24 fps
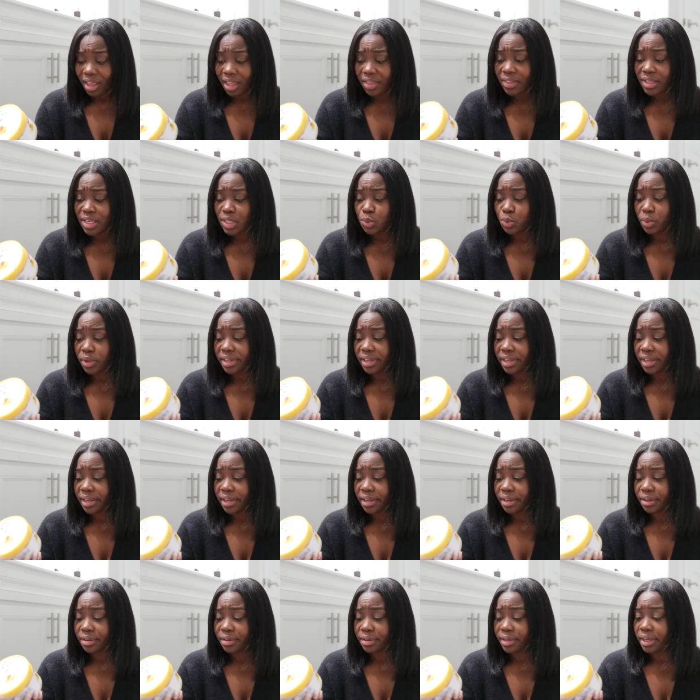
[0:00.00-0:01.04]
this one
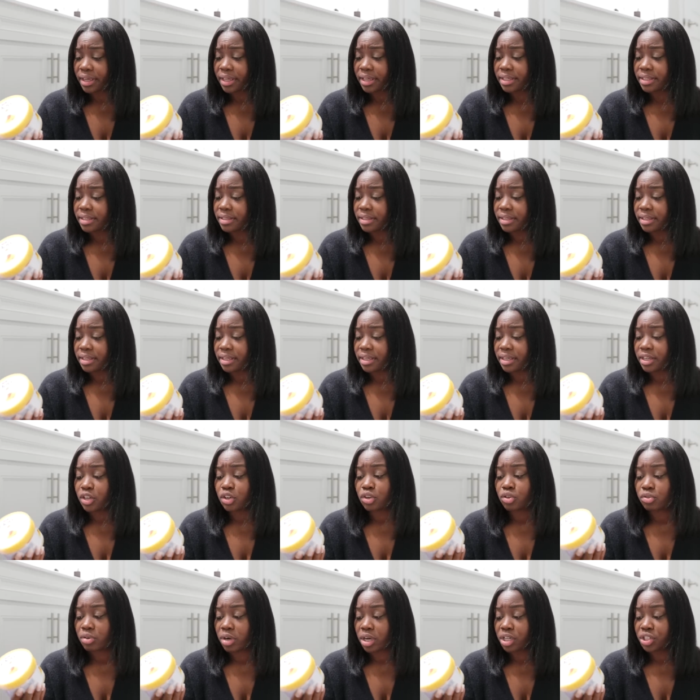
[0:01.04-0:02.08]
here is the
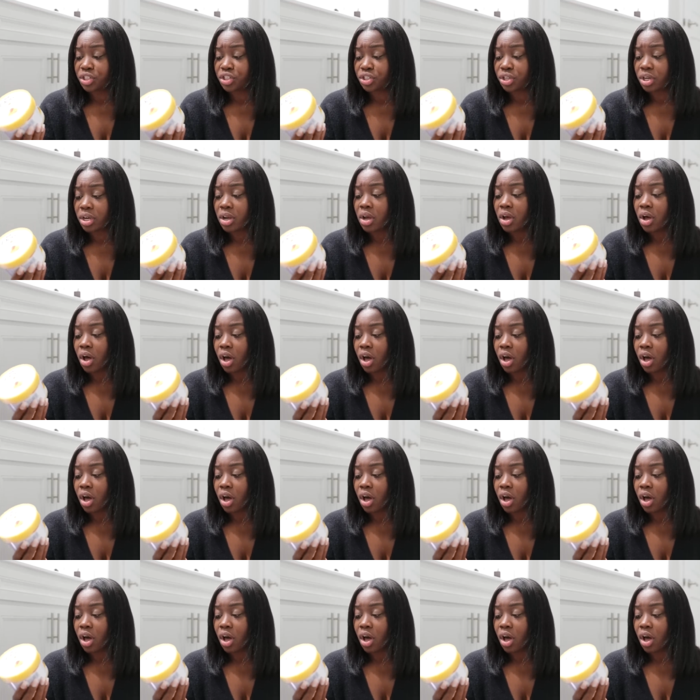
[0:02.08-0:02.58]
crush